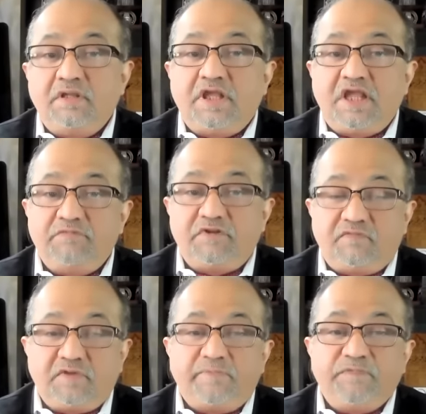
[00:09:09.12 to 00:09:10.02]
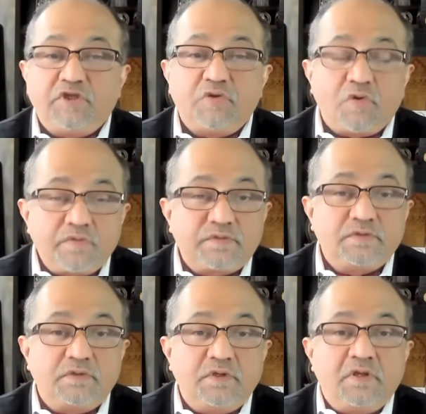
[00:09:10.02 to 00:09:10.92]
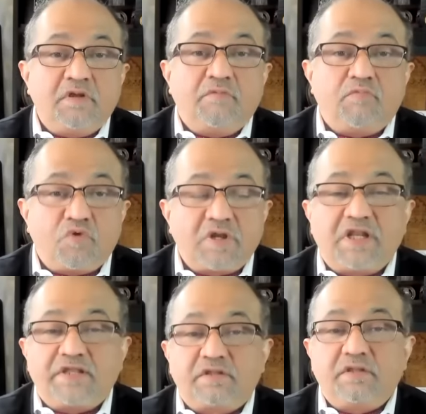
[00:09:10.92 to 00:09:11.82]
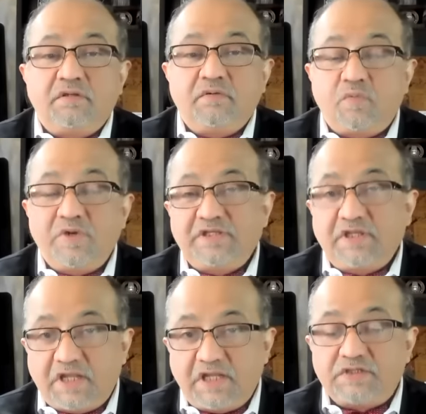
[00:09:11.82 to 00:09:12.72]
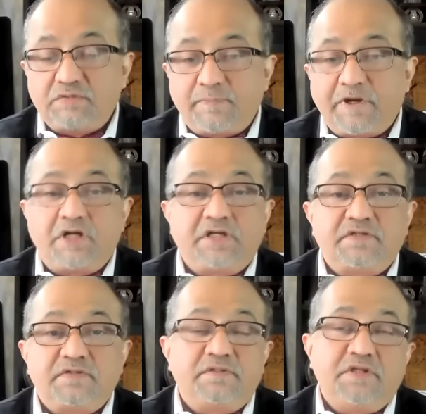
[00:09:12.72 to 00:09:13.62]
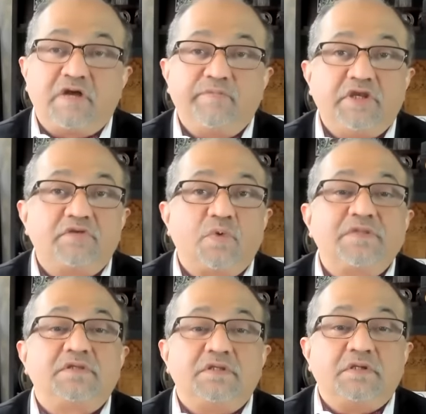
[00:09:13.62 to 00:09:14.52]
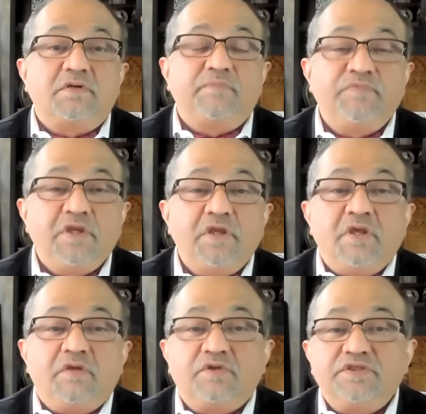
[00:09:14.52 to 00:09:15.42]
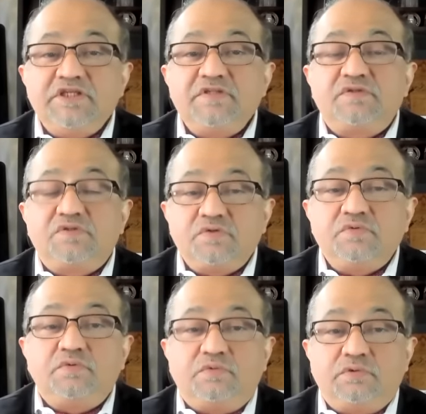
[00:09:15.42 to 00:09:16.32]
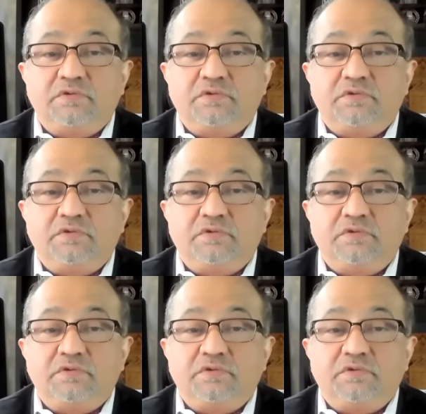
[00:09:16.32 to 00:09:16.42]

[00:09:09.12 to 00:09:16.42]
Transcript: Hemisphere. It also, more or less, with NATO partners, dominates Western Europe. So these two